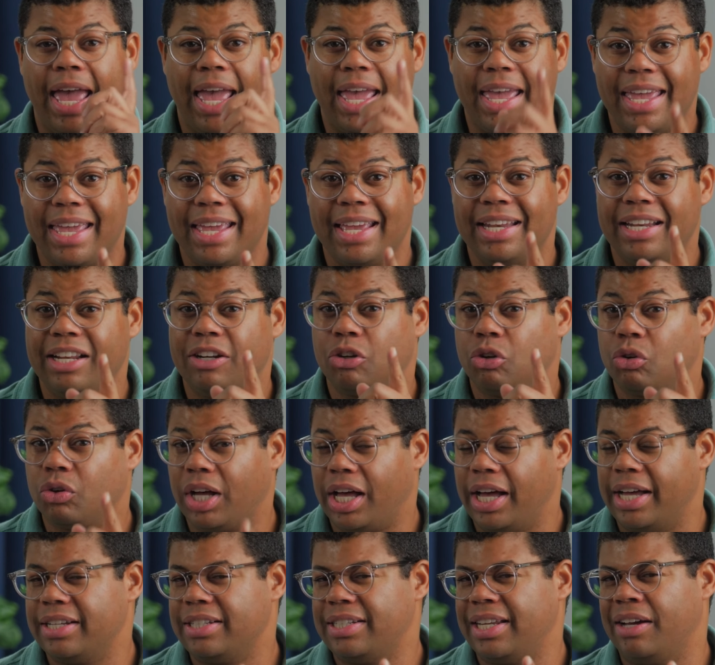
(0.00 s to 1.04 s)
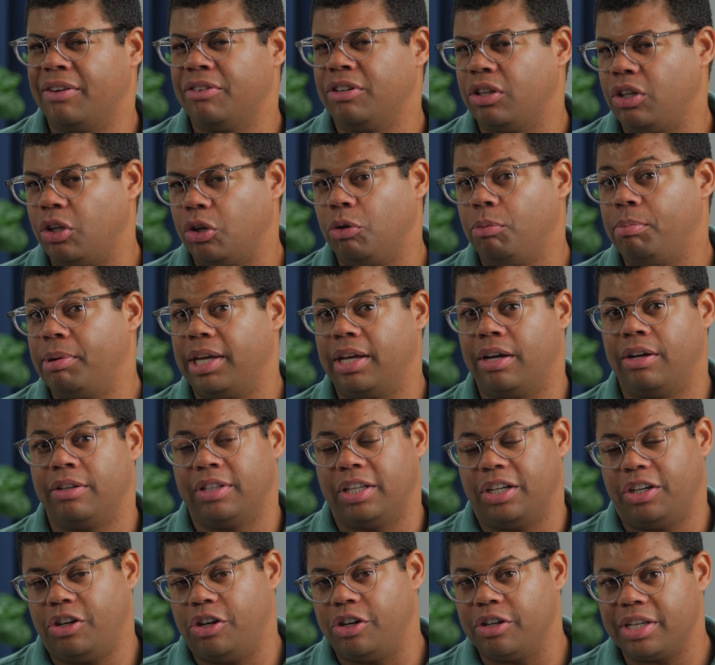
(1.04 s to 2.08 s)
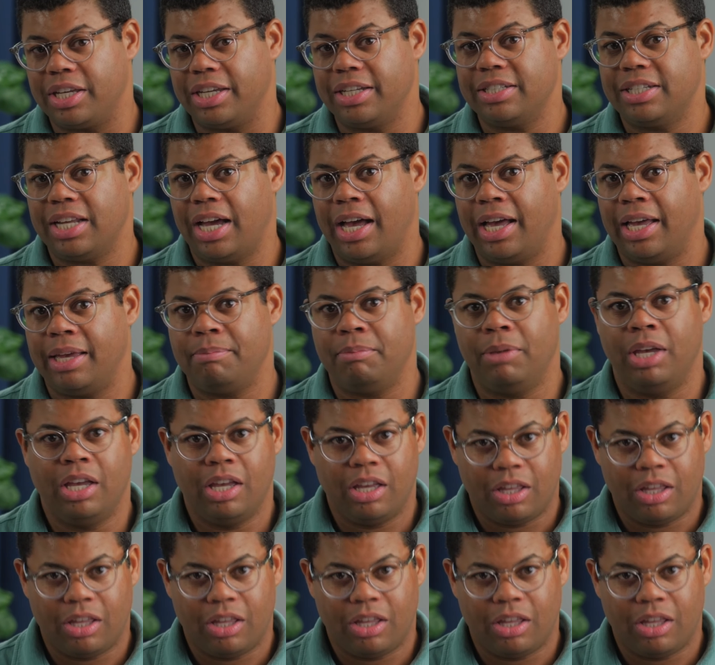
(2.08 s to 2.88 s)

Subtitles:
and it'll cut down a little bit on the cooking time.